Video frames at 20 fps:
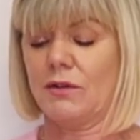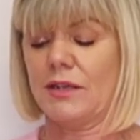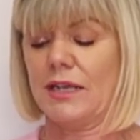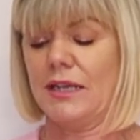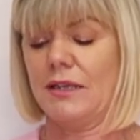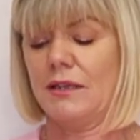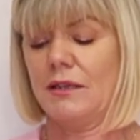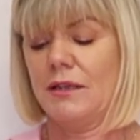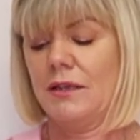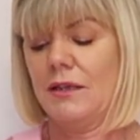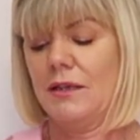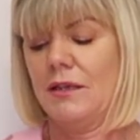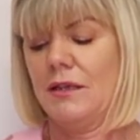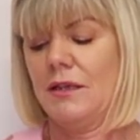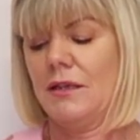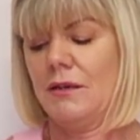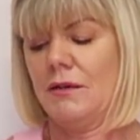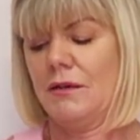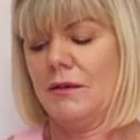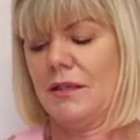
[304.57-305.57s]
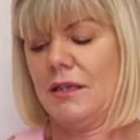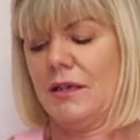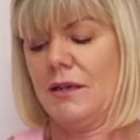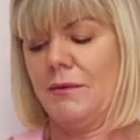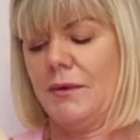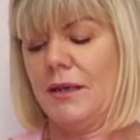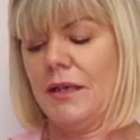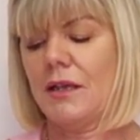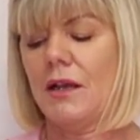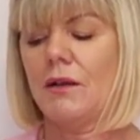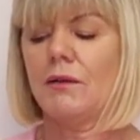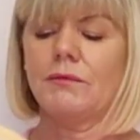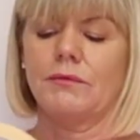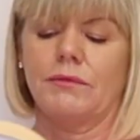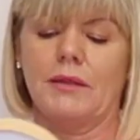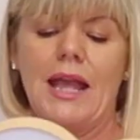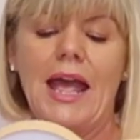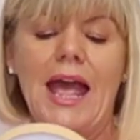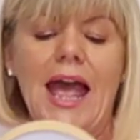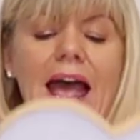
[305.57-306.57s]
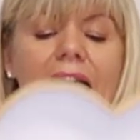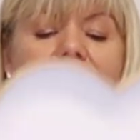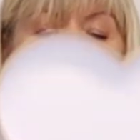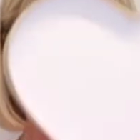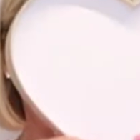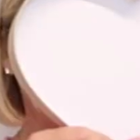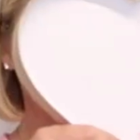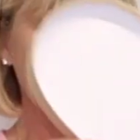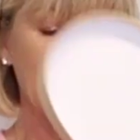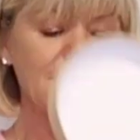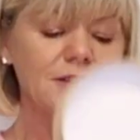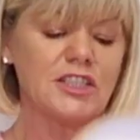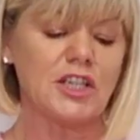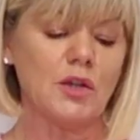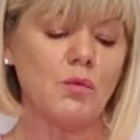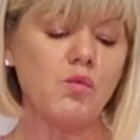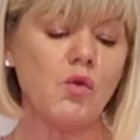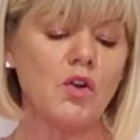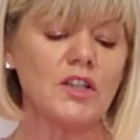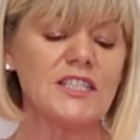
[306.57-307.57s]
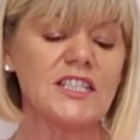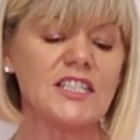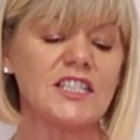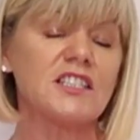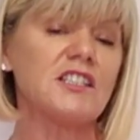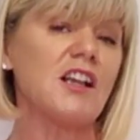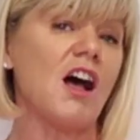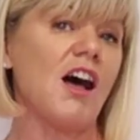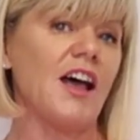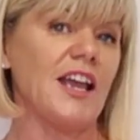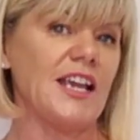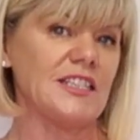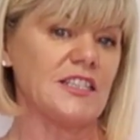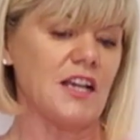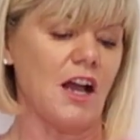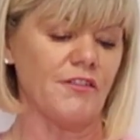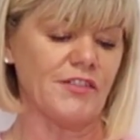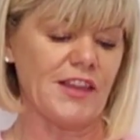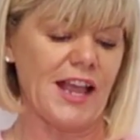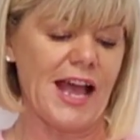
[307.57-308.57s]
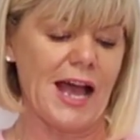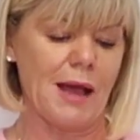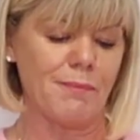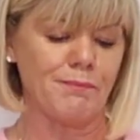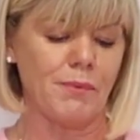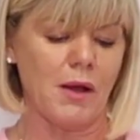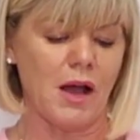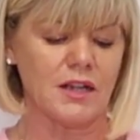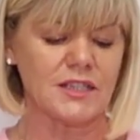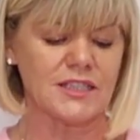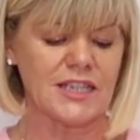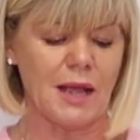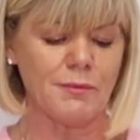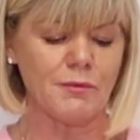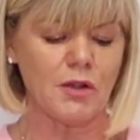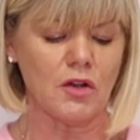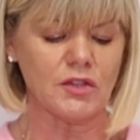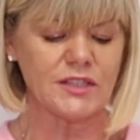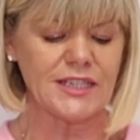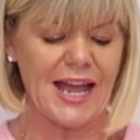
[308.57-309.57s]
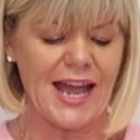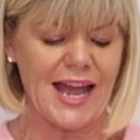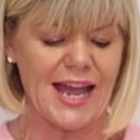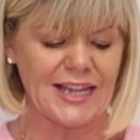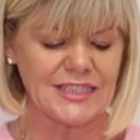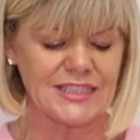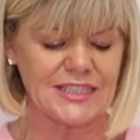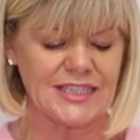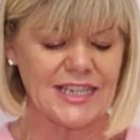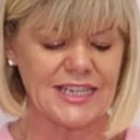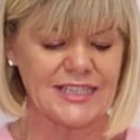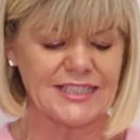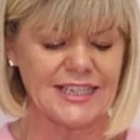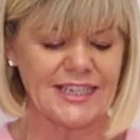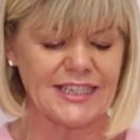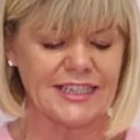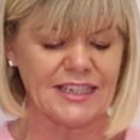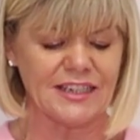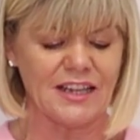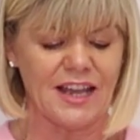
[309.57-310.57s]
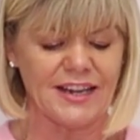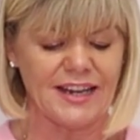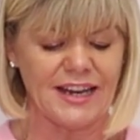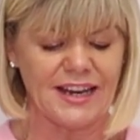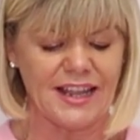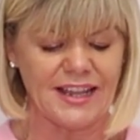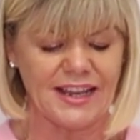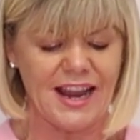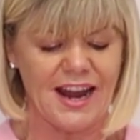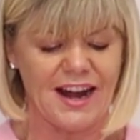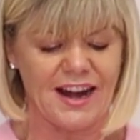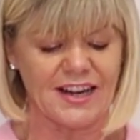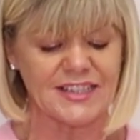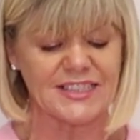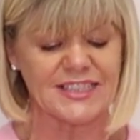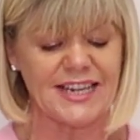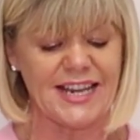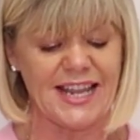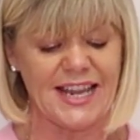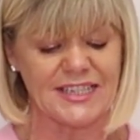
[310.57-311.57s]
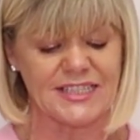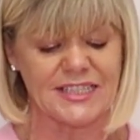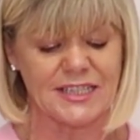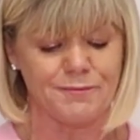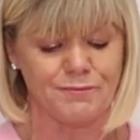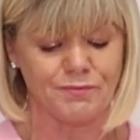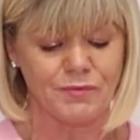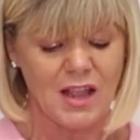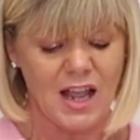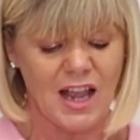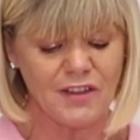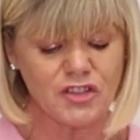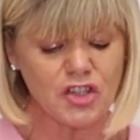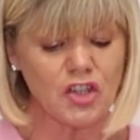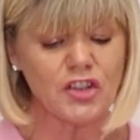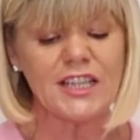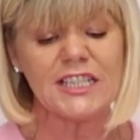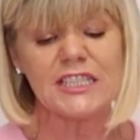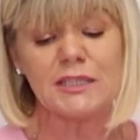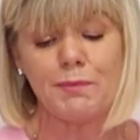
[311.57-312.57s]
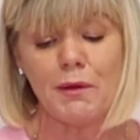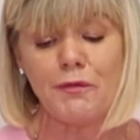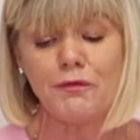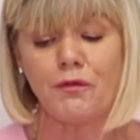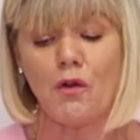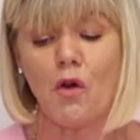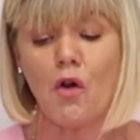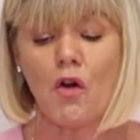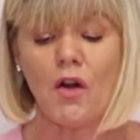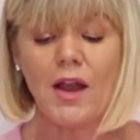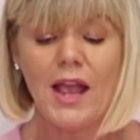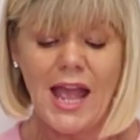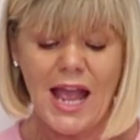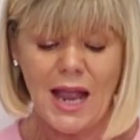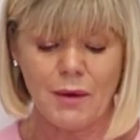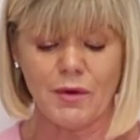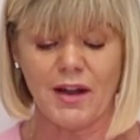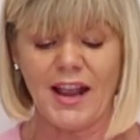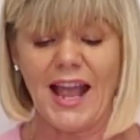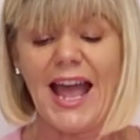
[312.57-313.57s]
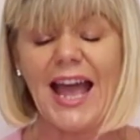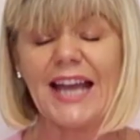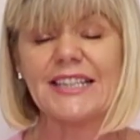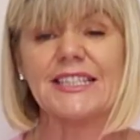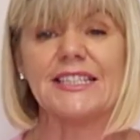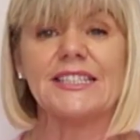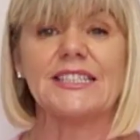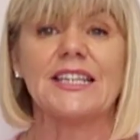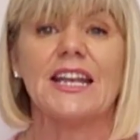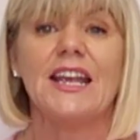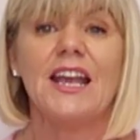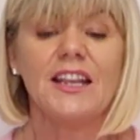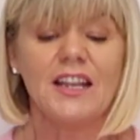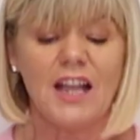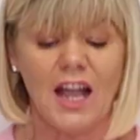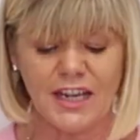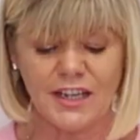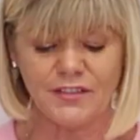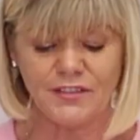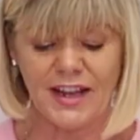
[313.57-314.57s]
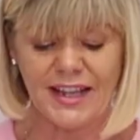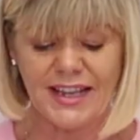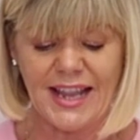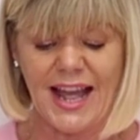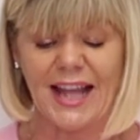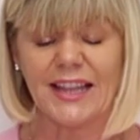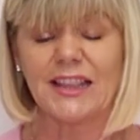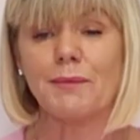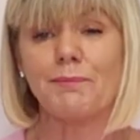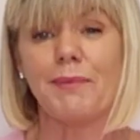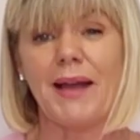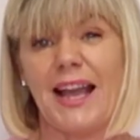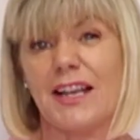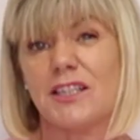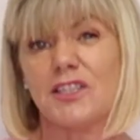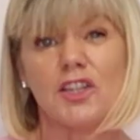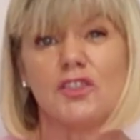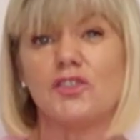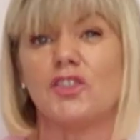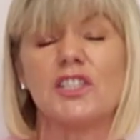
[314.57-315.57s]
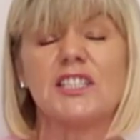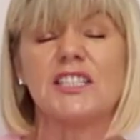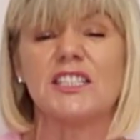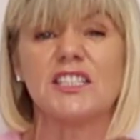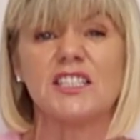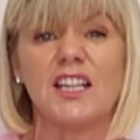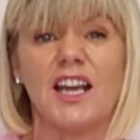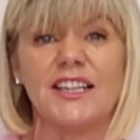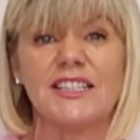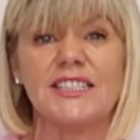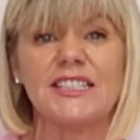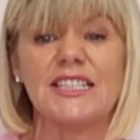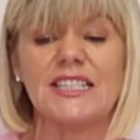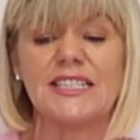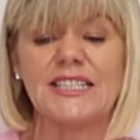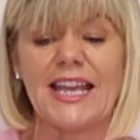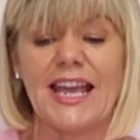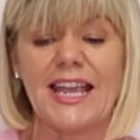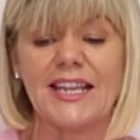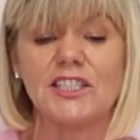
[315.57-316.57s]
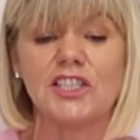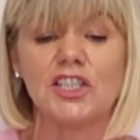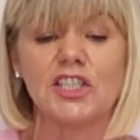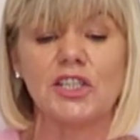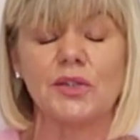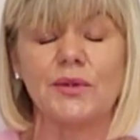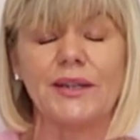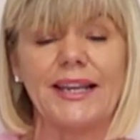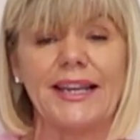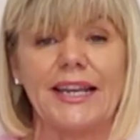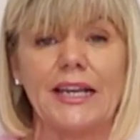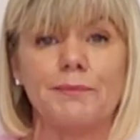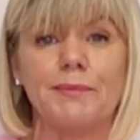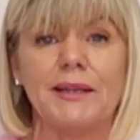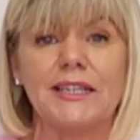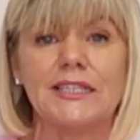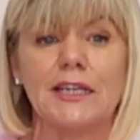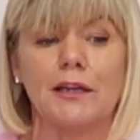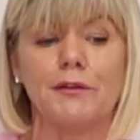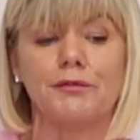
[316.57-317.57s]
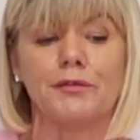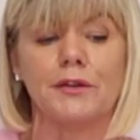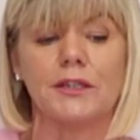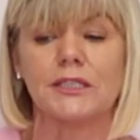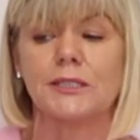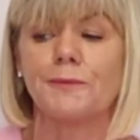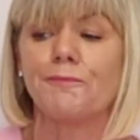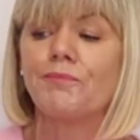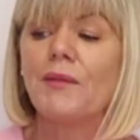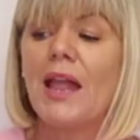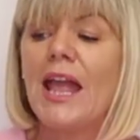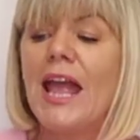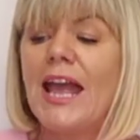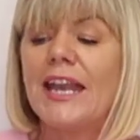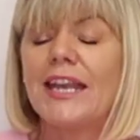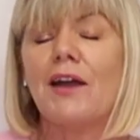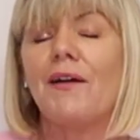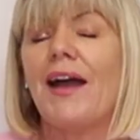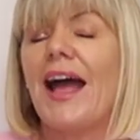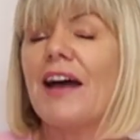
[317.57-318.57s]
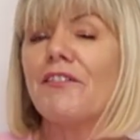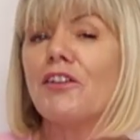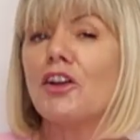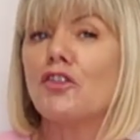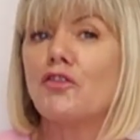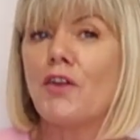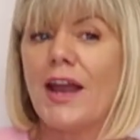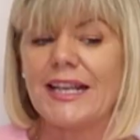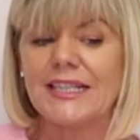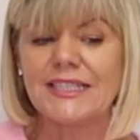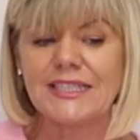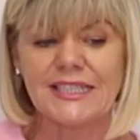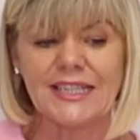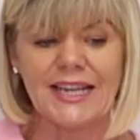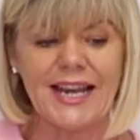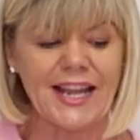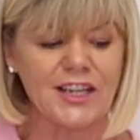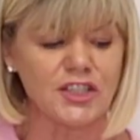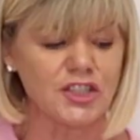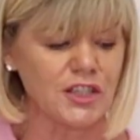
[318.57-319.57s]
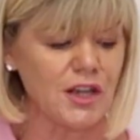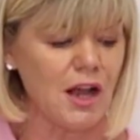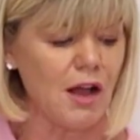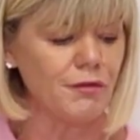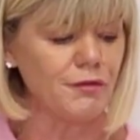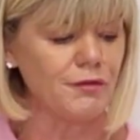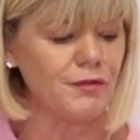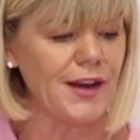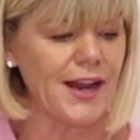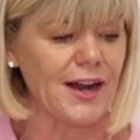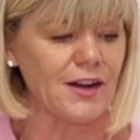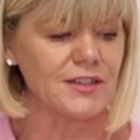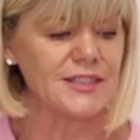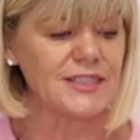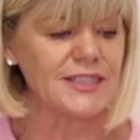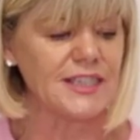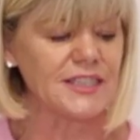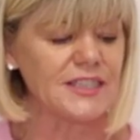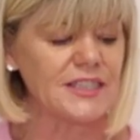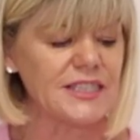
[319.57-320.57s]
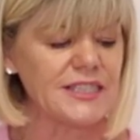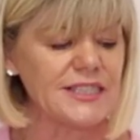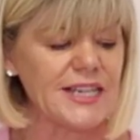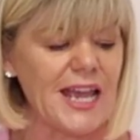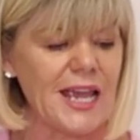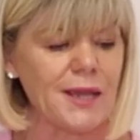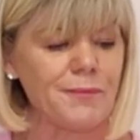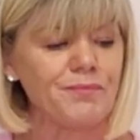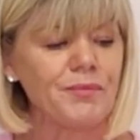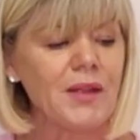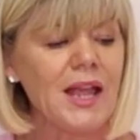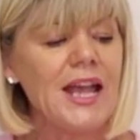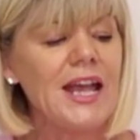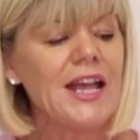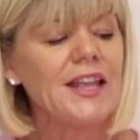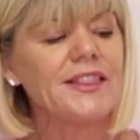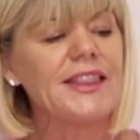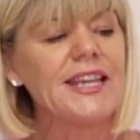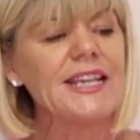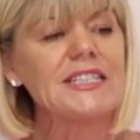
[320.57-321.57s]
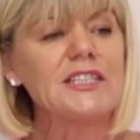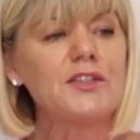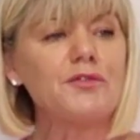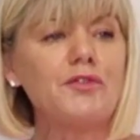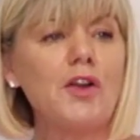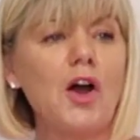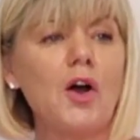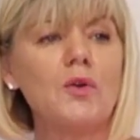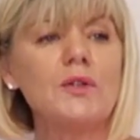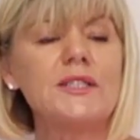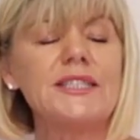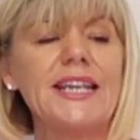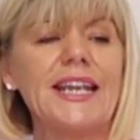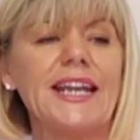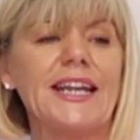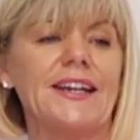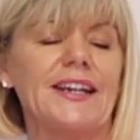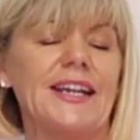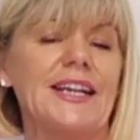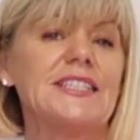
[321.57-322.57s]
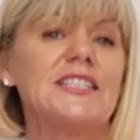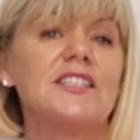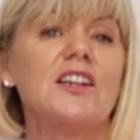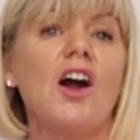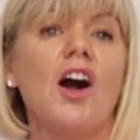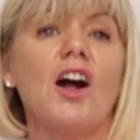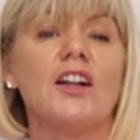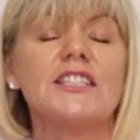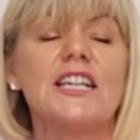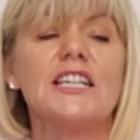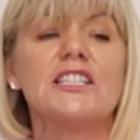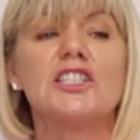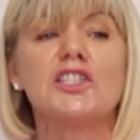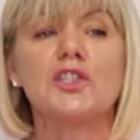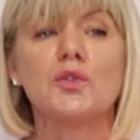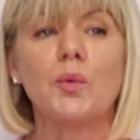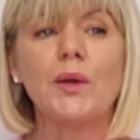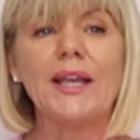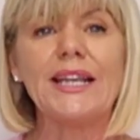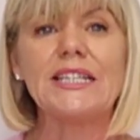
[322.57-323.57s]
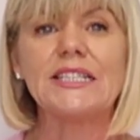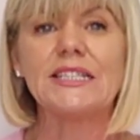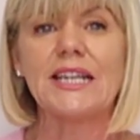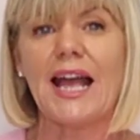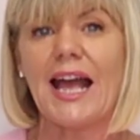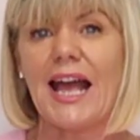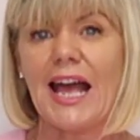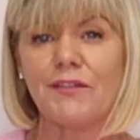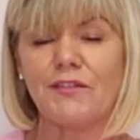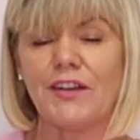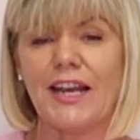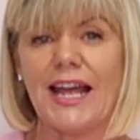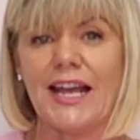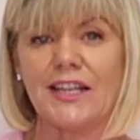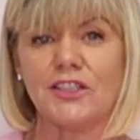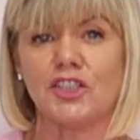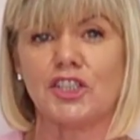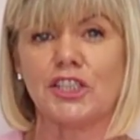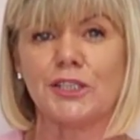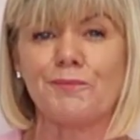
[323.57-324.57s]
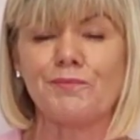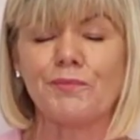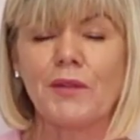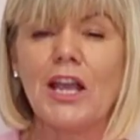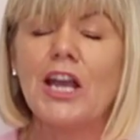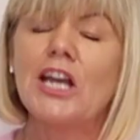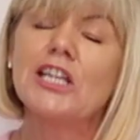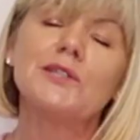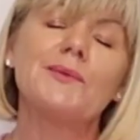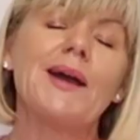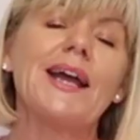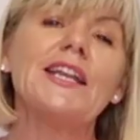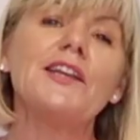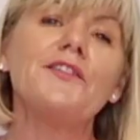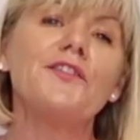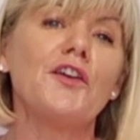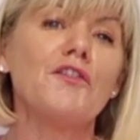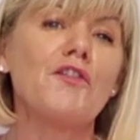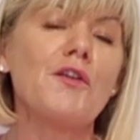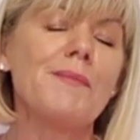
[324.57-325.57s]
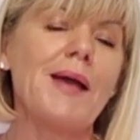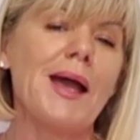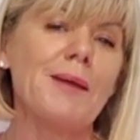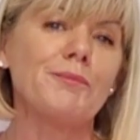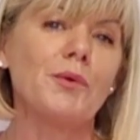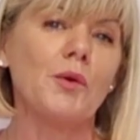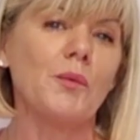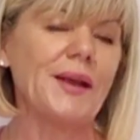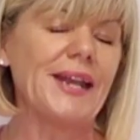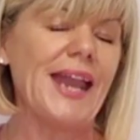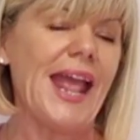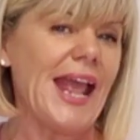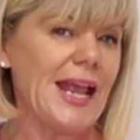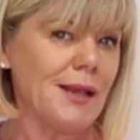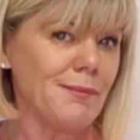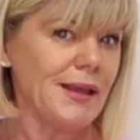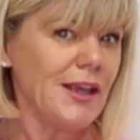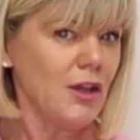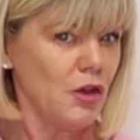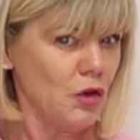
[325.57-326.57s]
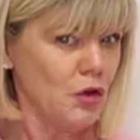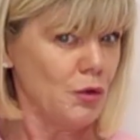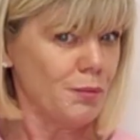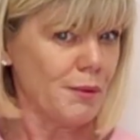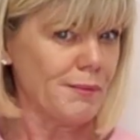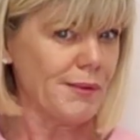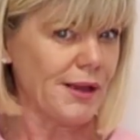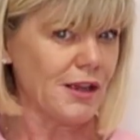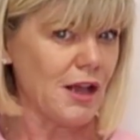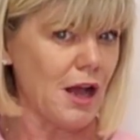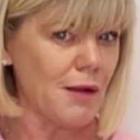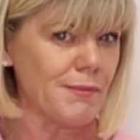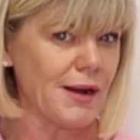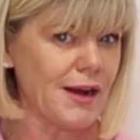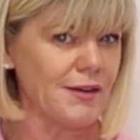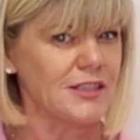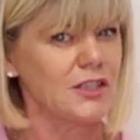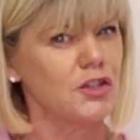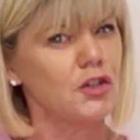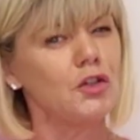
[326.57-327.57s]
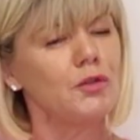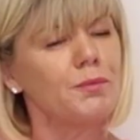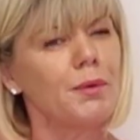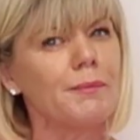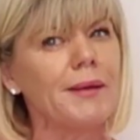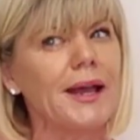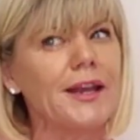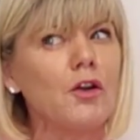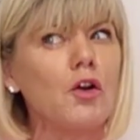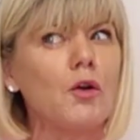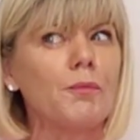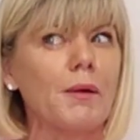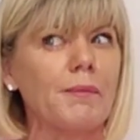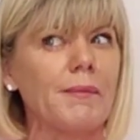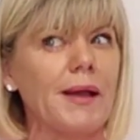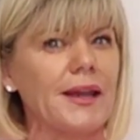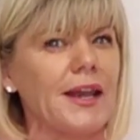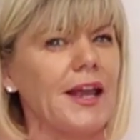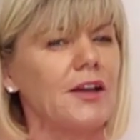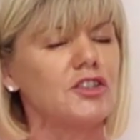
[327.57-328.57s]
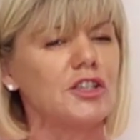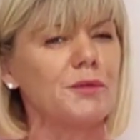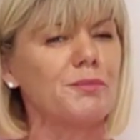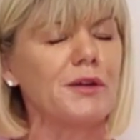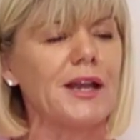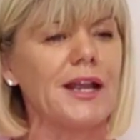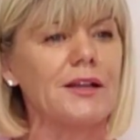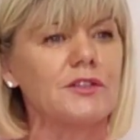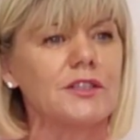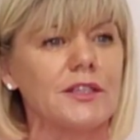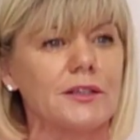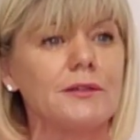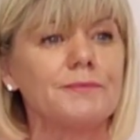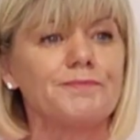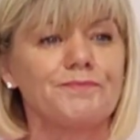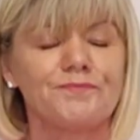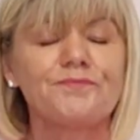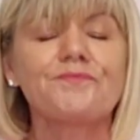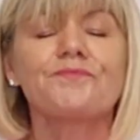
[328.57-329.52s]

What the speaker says: okay? Oh, there we go. And to one side of the hat box, I'm going to add this little kind of like heart lid. I've done this before, and where I had it kind of like at the back, so I'm just deciding today to do it a little bit different. Now I have a great selection of flowers here today. This rose here is called Sweet Avalanche. Do any of you remember when Amy Huberman got married? Huberman, how do you pronounce it? Yeah.